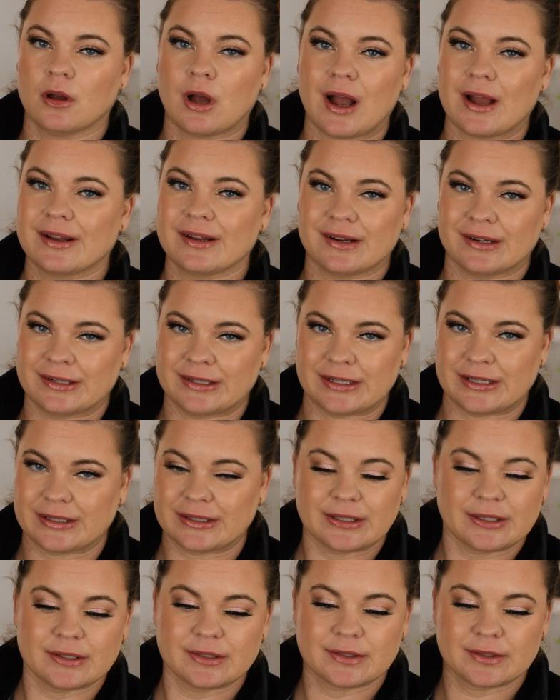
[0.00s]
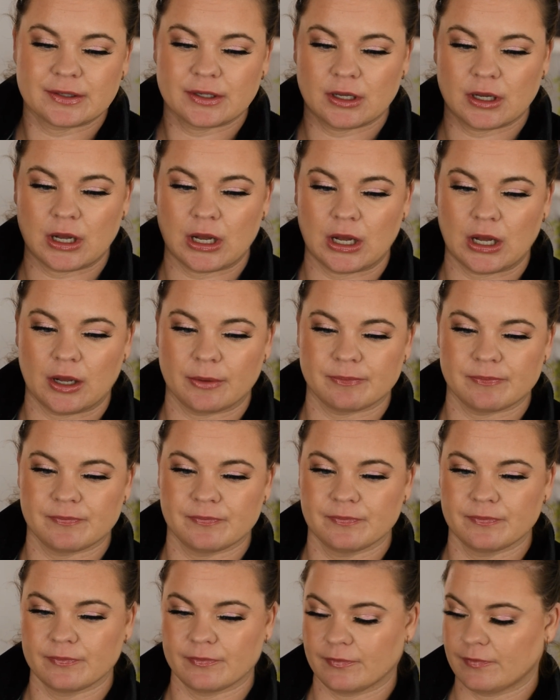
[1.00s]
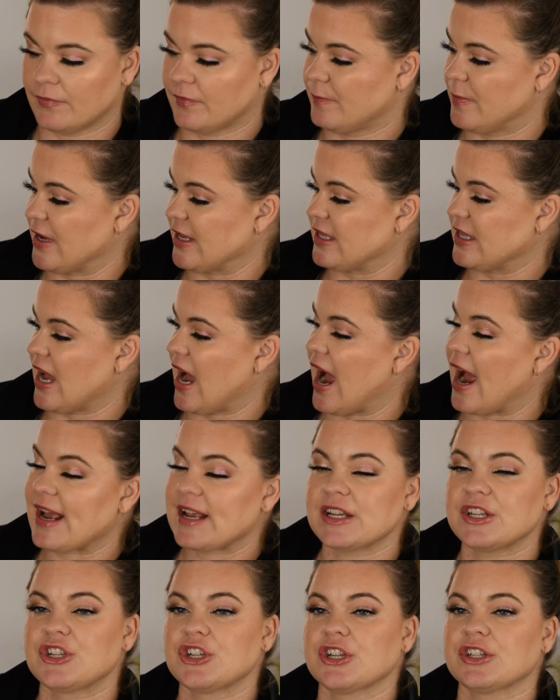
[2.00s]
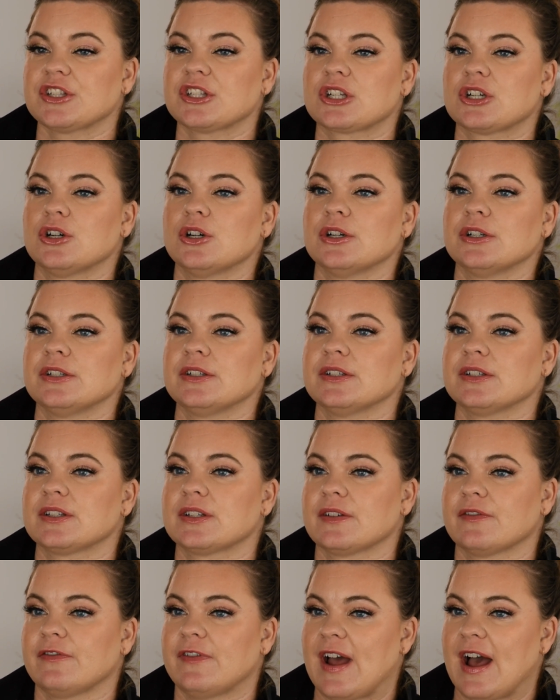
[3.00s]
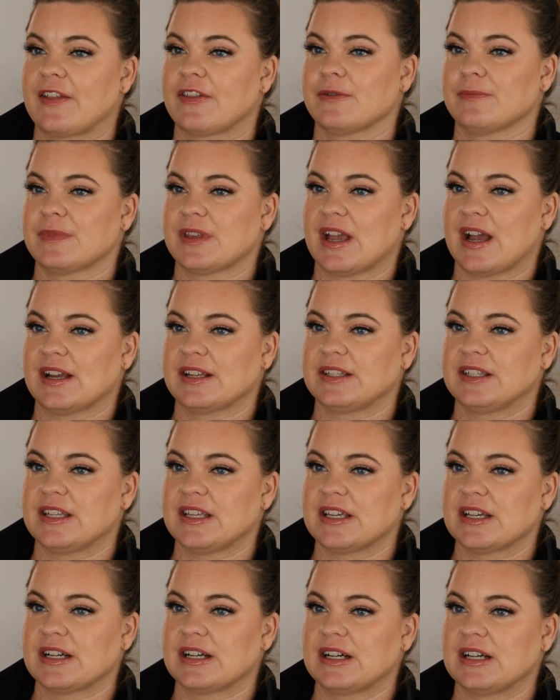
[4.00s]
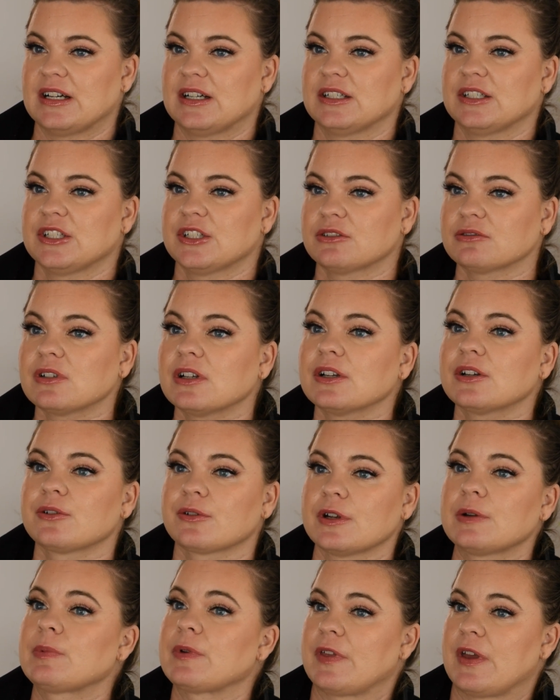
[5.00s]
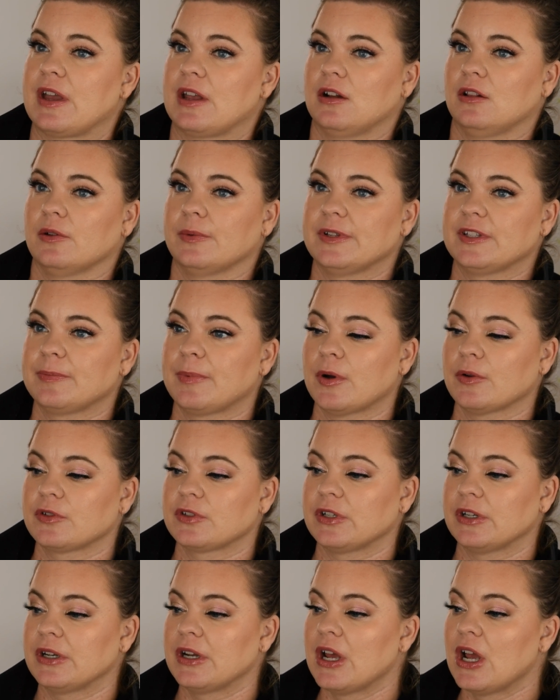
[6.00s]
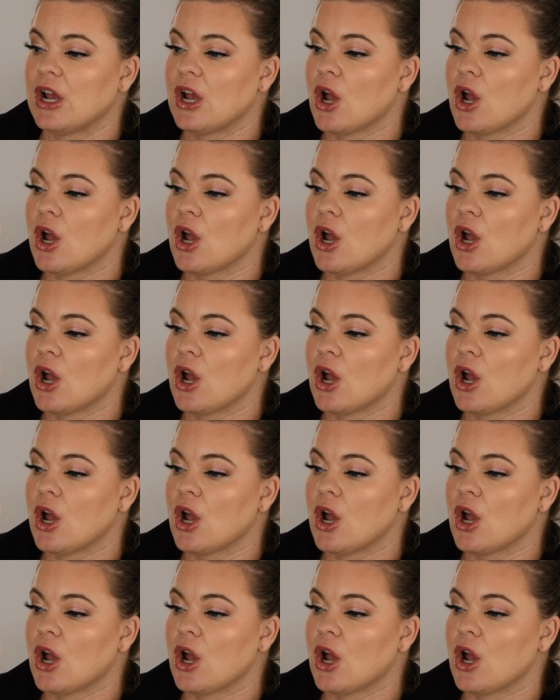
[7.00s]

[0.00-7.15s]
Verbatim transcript: I didn't need this. But I just couldn't fathom the idea. You know, I agreed with Hannah Louise Poston.